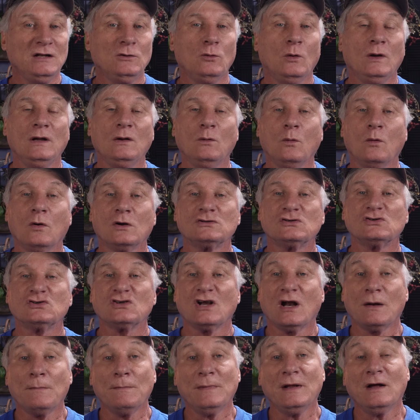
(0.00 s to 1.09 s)
Queen washers
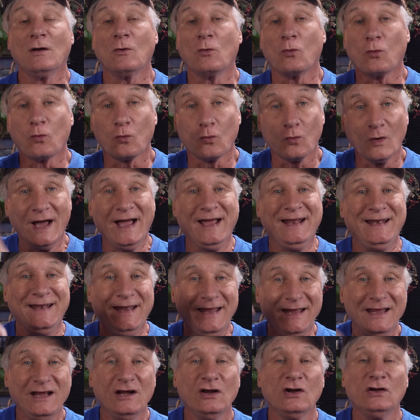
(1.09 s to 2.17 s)
are built right
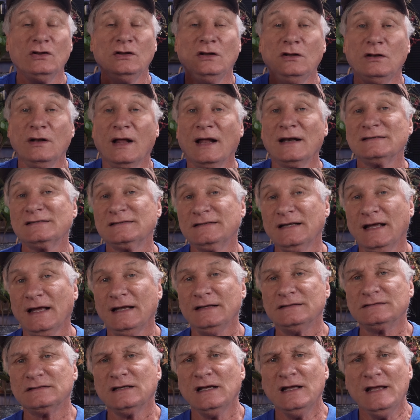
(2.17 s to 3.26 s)
here in the United
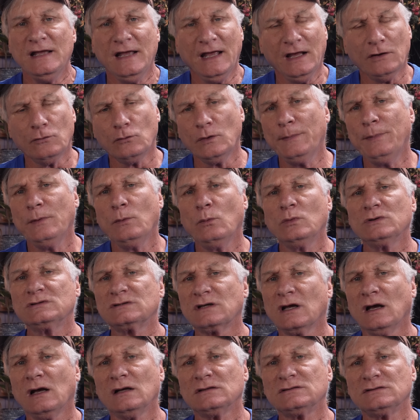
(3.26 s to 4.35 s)
States in Ripon,
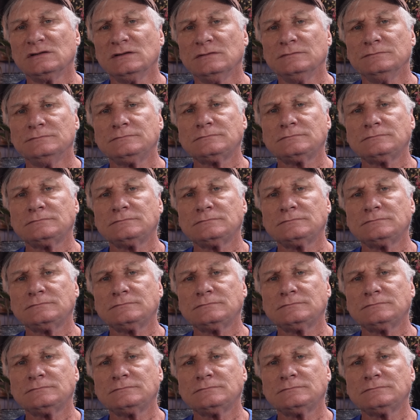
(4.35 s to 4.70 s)
Wisconsin.